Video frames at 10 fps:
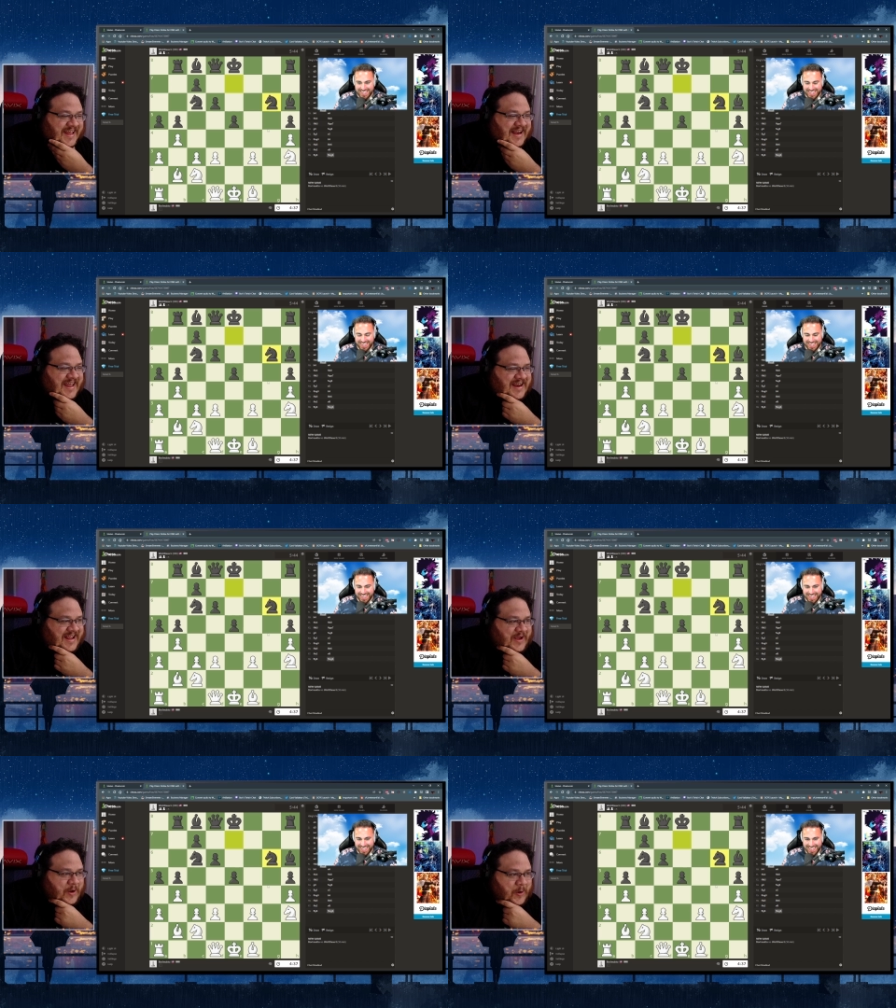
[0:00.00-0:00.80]
let
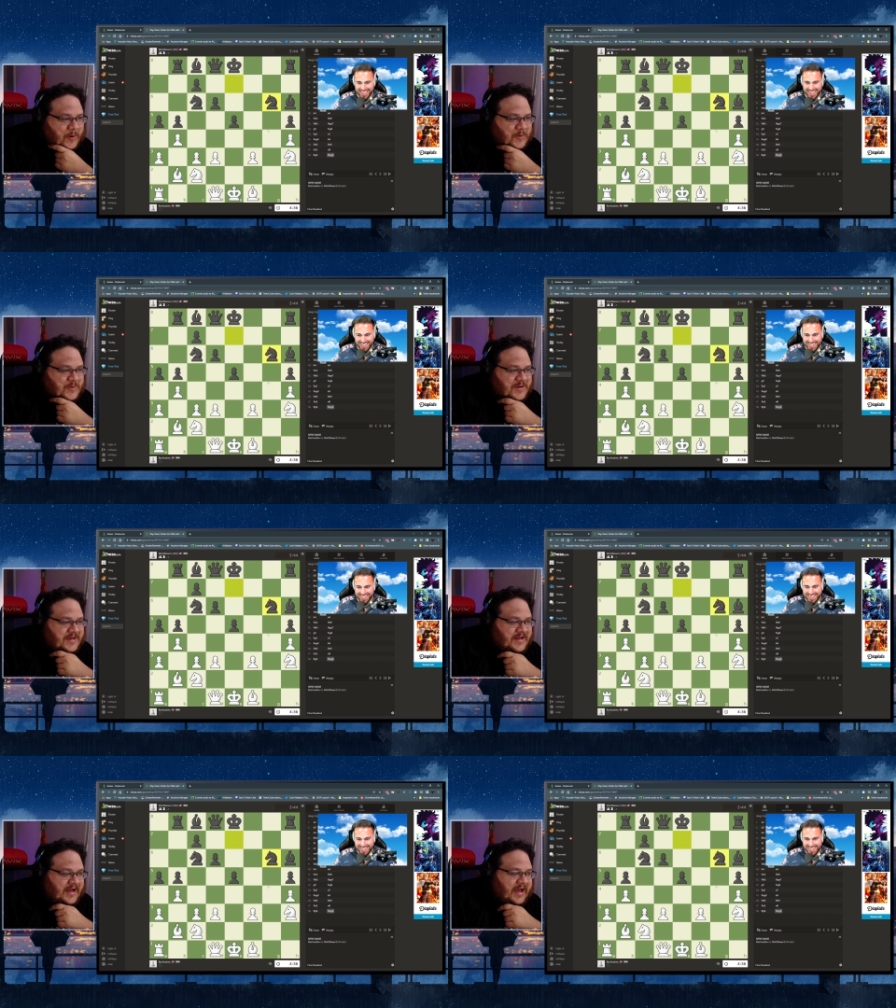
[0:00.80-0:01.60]
it go,
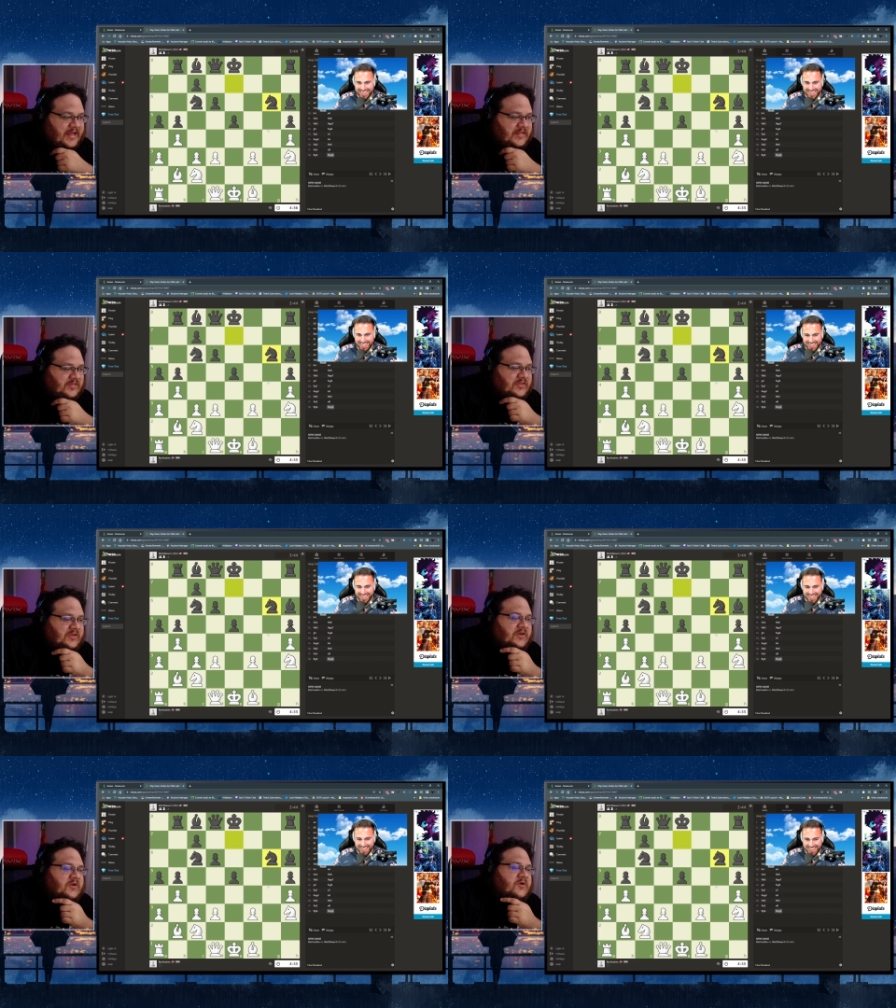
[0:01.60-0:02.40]
I
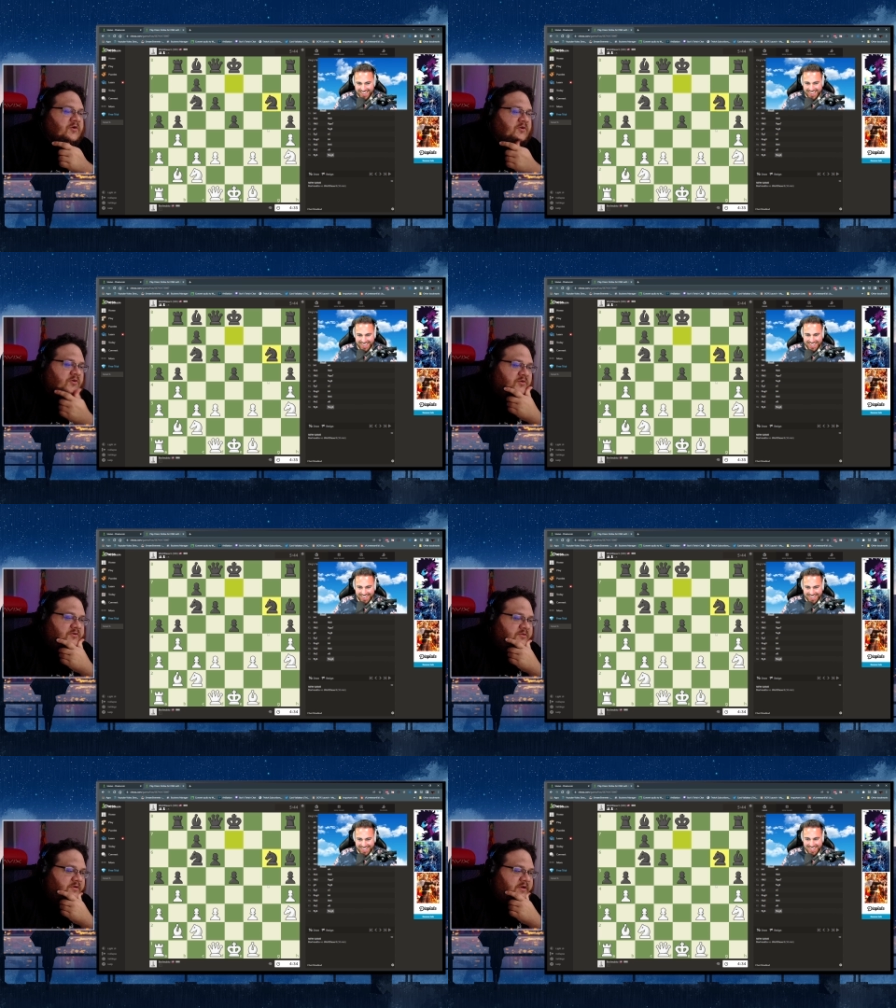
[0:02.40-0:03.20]
knew
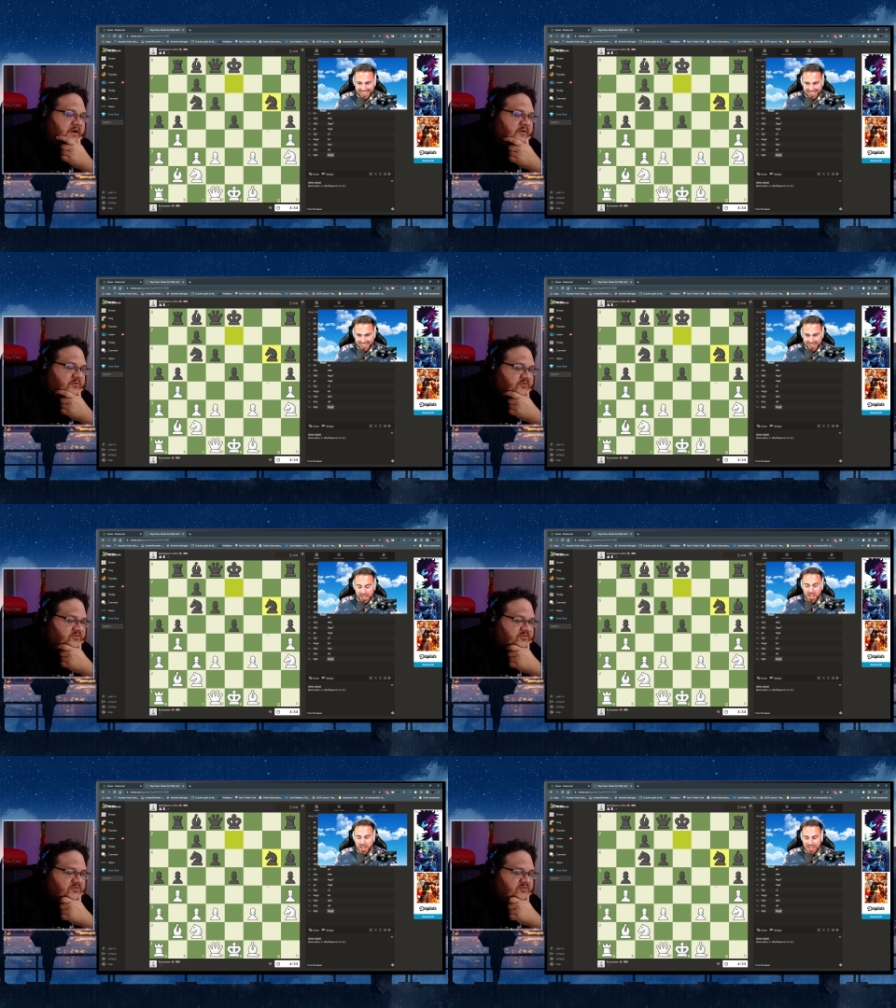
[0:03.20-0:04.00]
I
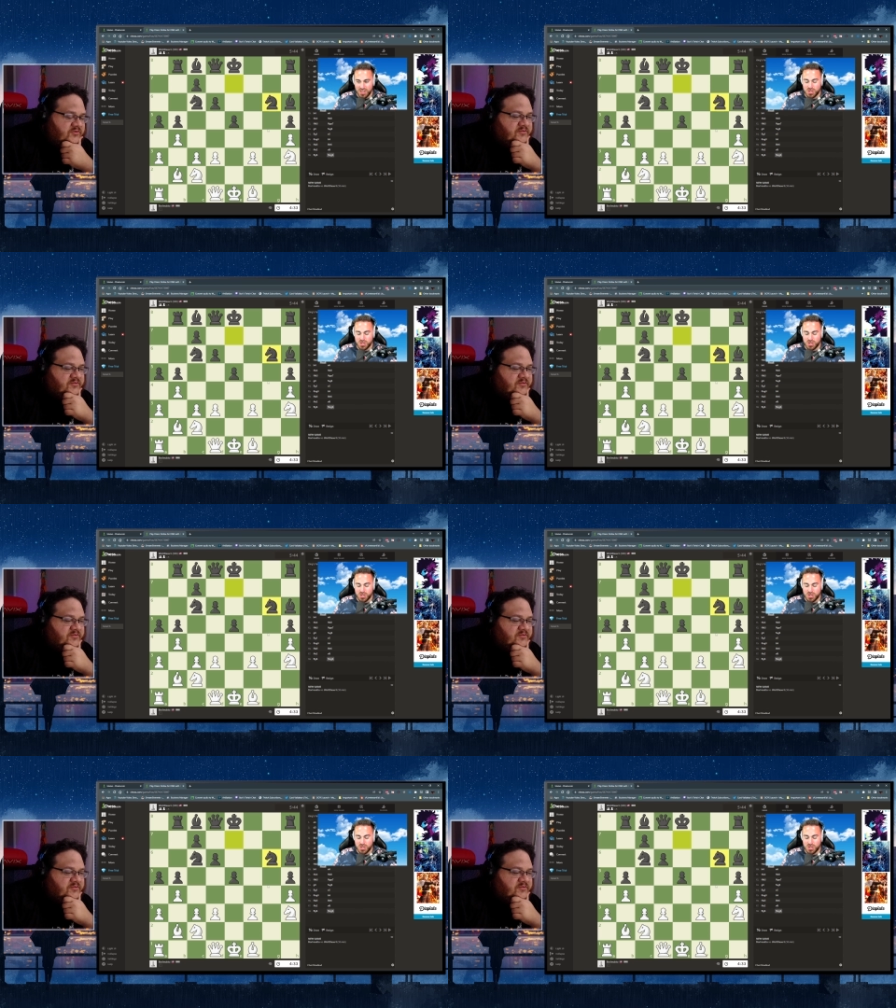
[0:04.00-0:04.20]
was.